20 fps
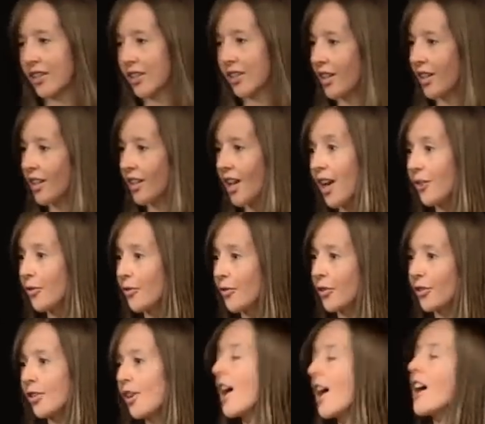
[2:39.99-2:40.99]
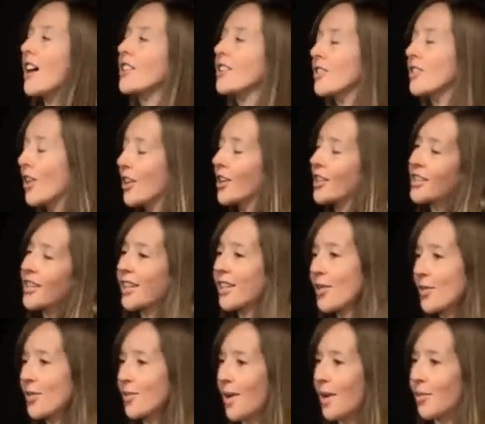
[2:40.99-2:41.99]
that I'd had for as long as I
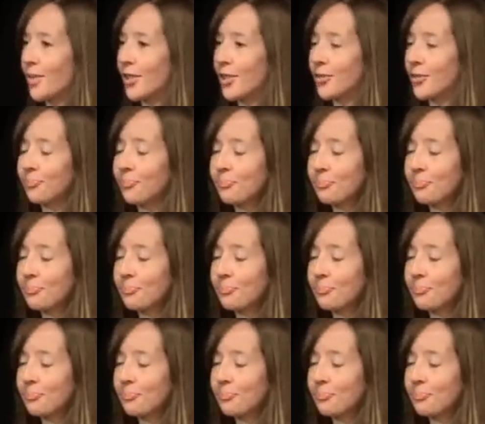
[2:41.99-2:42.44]
can remember.